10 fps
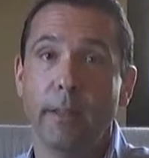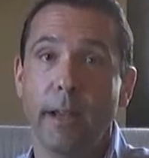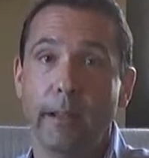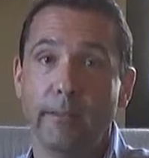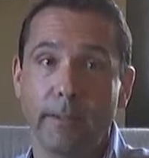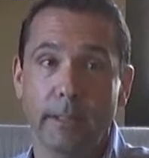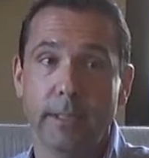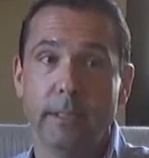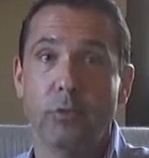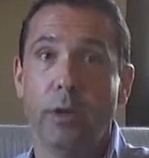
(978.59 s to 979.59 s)
life is
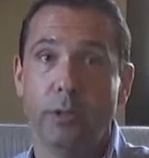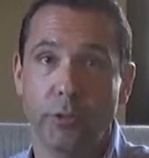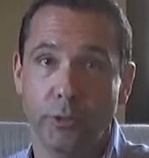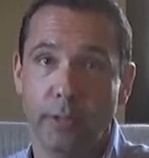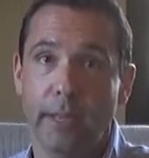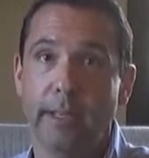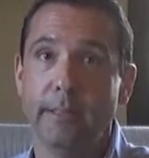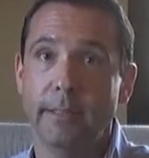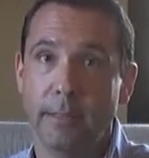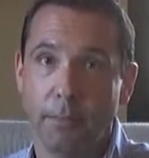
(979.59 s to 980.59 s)
structured and
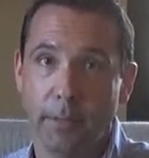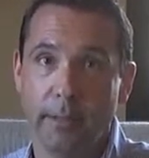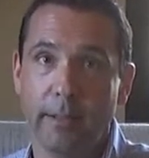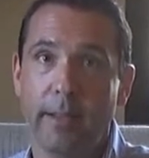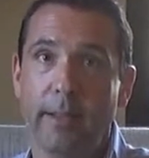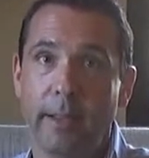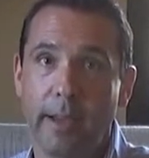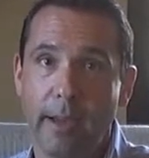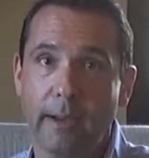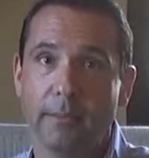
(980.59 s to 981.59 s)
disciplined, and they
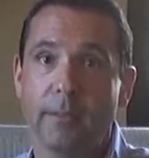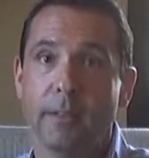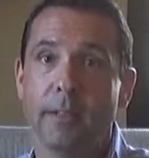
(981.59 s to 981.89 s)
have